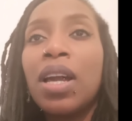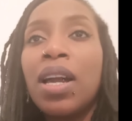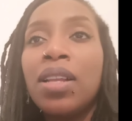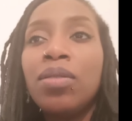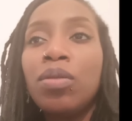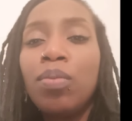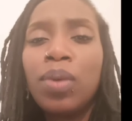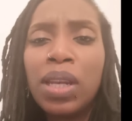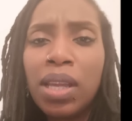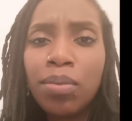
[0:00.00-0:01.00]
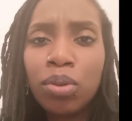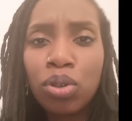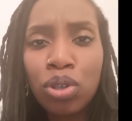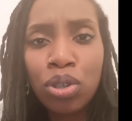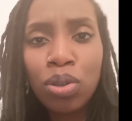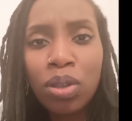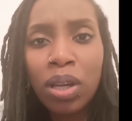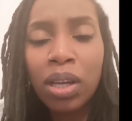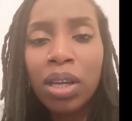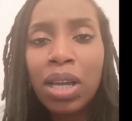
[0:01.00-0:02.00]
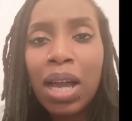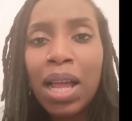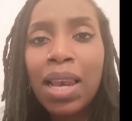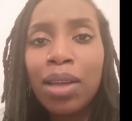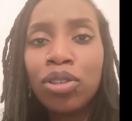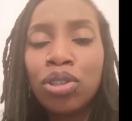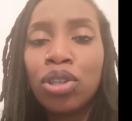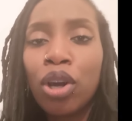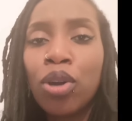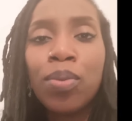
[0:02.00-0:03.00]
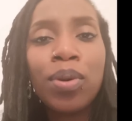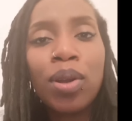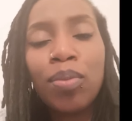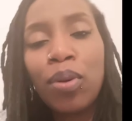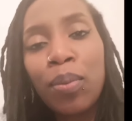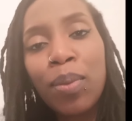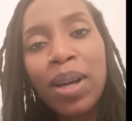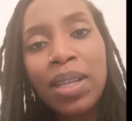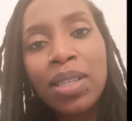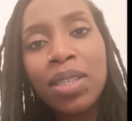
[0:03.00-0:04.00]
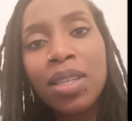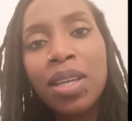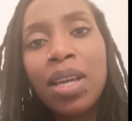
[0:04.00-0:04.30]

And being able to do that allows you to open up your mind.